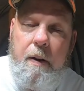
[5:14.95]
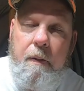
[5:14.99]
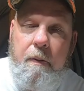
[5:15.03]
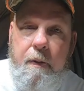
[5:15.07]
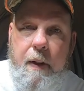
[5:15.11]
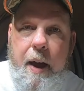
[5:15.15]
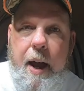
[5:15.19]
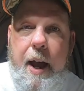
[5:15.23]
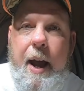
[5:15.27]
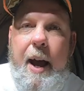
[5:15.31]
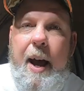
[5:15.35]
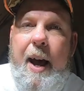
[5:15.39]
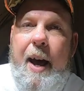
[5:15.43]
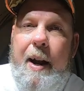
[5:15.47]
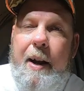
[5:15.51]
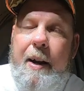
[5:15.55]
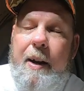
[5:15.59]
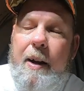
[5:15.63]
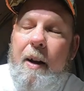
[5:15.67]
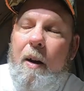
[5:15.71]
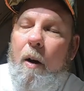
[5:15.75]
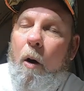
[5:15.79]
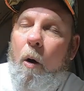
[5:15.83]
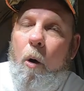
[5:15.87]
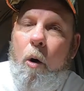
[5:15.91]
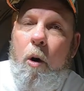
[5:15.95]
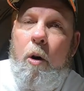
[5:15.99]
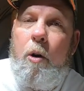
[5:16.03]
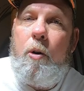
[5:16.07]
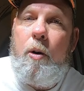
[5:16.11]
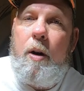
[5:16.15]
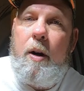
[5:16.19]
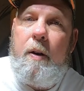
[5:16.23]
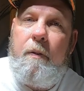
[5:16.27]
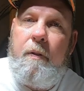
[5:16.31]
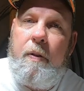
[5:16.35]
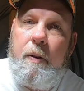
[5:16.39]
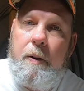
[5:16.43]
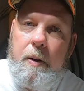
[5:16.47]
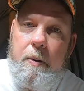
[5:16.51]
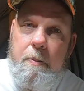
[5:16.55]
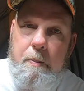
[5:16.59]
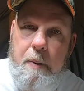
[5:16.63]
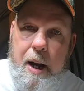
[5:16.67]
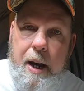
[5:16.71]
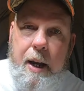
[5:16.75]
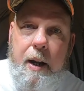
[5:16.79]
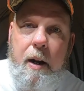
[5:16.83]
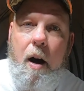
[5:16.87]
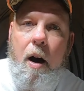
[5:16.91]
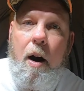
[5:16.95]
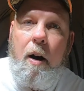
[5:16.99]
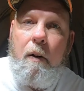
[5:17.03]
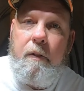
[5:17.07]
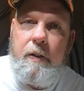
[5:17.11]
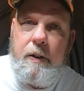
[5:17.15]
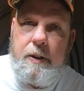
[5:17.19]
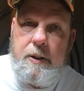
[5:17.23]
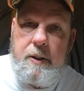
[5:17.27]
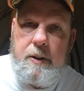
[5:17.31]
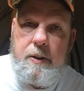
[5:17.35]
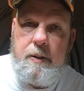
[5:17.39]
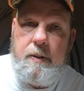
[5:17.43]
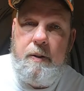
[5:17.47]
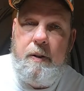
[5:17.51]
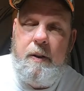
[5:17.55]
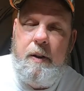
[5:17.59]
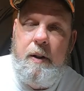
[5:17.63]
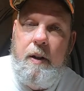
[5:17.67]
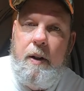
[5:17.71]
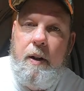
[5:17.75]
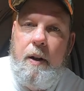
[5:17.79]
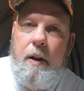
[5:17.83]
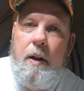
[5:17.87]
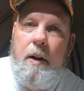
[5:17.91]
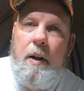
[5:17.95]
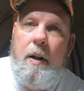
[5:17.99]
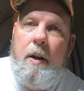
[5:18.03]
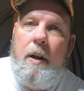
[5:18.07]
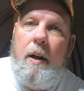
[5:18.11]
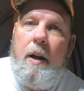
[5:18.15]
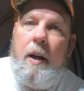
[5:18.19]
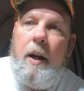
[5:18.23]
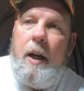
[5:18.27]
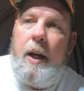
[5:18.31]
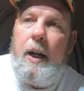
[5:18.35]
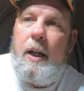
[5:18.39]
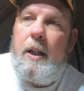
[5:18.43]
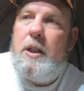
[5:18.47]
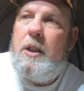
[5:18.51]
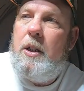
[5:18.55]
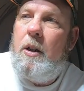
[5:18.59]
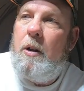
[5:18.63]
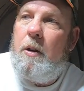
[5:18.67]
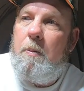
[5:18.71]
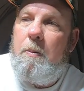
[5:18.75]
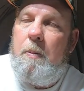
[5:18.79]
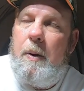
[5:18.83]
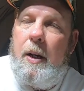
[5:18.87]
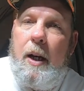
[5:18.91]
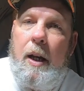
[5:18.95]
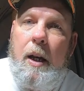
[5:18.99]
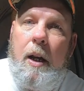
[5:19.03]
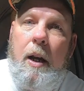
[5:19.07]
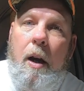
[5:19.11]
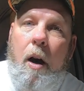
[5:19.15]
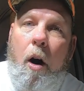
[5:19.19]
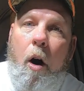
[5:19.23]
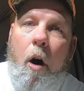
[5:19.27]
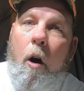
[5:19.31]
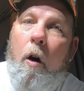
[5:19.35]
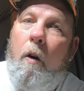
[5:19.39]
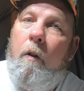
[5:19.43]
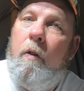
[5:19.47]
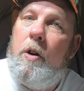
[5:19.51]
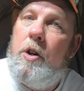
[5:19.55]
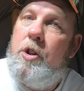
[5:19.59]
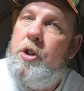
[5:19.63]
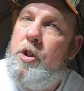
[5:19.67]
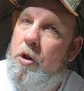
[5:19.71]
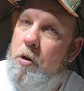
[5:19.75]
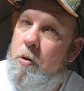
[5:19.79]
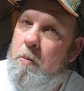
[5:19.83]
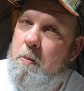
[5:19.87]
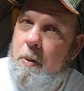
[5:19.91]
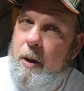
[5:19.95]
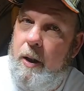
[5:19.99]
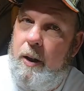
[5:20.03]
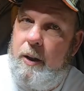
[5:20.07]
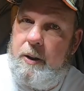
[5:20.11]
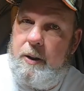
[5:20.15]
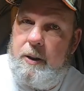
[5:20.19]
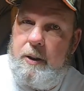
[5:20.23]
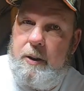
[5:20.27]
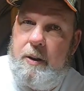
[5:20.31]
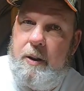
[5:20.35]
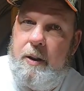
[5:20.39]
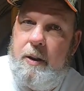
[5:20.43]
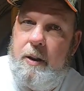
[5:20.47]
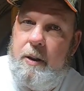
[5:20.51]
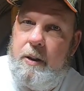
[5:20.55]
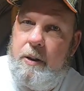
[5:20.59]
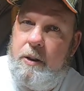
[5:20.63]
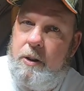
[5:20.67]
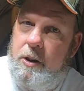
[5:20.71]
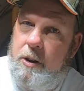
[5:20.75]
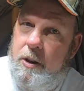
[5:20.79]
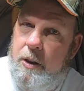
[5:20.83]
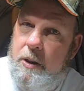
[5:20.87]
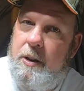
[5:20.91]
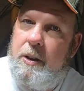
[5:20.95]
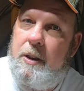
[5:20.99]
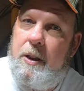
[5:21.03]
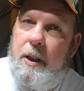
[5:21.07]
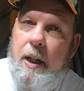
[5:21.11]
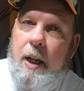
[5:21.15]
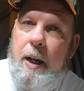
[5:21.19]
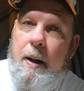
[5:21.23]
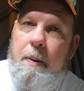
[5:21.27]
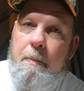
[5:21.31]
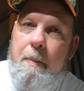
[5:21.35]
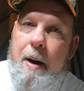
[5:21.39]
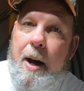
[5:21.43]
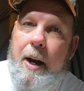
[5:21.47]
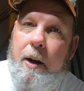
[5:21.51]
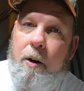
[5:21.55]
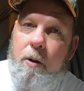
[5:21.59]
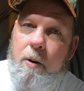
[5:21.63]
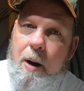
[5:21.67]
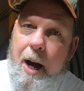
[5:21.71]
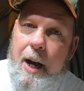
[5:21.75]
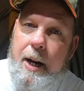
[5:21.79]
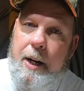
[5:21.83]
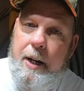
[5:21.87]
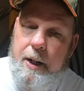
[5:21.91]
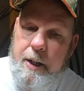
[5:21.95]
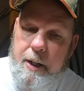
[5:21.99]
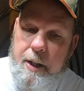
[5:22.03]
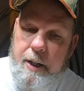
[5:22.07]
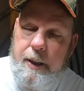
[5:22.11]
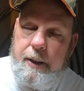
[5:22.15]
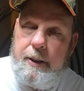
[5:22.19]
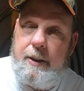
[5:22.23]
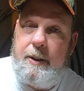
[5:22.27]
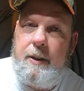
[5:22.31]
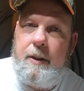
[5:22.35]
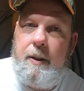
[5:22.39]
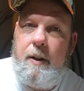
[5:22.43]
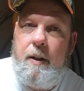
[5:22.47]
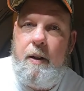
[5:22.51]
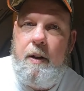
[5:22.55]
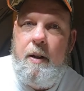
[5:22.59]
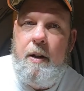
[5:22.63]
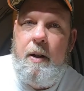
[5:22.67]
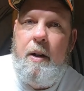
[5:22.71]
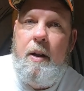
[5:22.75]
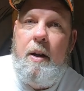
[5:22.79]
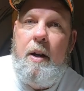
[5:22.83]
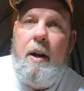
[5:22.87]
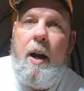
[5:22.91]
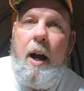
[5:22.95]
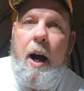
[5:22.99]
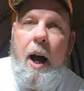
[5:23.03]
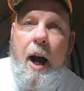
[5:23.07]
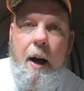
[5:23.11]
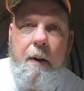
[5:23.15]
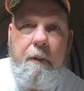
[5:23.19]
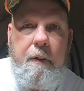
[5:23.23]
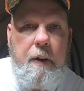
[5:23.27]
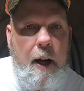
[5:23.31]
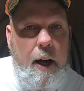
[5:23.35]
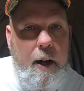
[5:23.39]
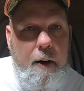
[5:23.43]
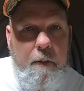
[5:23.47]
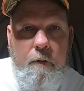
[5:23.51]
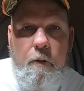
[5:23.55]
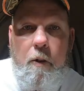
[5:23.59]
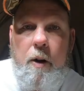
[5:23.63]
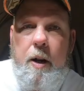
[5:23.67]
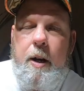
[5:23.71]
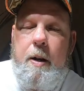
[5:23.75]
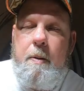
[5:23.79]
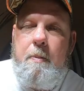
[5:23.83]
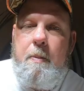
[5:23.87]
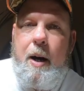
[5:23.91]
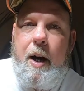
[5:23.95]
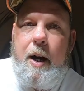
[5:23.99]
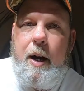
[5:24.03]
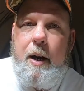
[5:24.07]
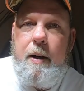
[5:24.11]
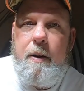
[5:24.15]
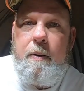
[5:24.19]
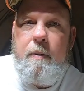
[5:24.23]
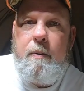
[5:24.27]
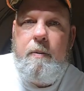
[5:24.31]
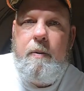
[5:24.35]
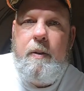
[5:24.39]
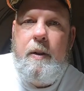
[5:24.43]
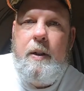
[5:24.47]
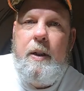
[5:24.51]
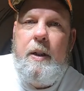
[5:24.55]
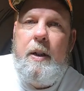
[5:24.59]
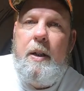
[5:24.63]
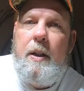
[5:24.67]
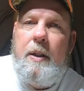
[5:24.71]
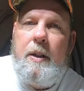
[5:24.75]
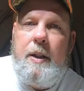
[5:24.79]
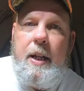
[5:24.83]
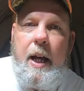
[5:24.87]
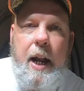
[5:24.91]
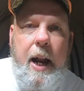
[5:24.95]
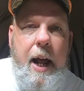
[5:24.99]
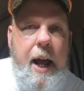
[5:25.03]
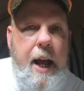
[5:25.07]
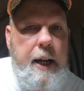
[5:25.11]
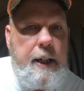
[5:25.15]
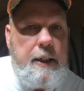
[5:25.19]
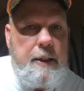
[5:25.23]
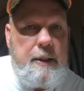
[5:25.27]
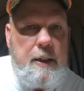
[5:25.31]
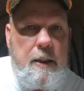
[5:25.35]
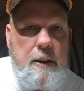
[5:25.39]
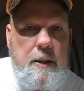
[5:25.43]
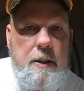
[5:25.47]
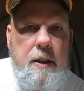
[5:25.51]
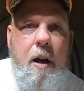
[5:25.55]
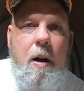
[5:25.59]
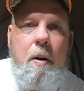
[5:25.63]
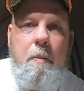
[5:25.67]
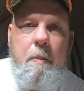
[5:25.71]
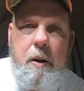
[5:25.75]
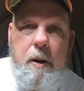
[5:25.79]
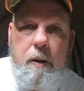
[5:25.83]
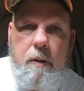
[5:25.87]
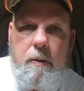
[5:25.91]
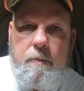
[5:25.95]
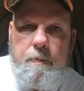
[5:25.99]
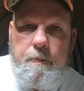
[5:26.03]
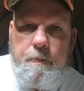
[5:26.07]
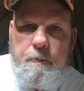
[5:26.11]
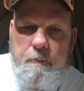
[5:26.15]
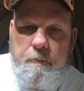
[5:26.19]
They had to order it from the main office. It took me over 2 months just to get my grinding disc. I've got a friend of mine that has a sawmill.